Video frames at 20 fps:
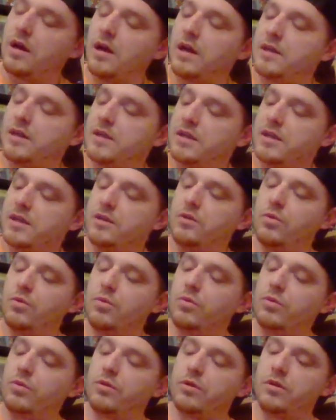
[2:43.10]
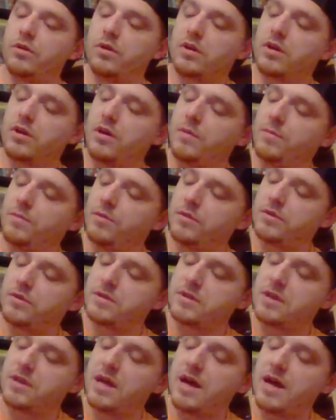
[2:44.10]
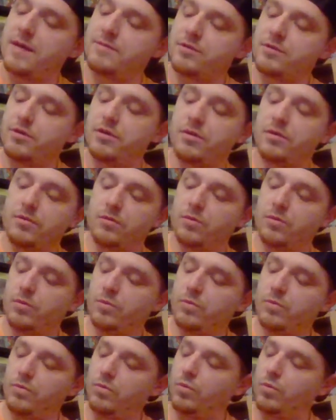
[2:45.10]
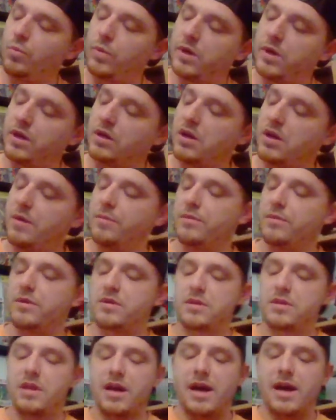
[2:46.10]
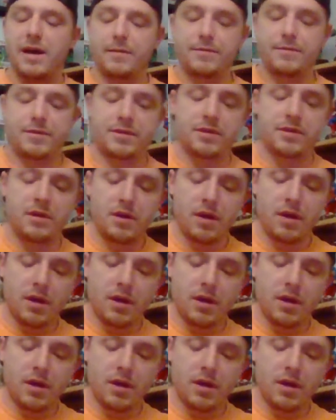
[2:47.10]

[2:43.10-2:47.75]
I did order a couple of slabs, or win a couple of slabs,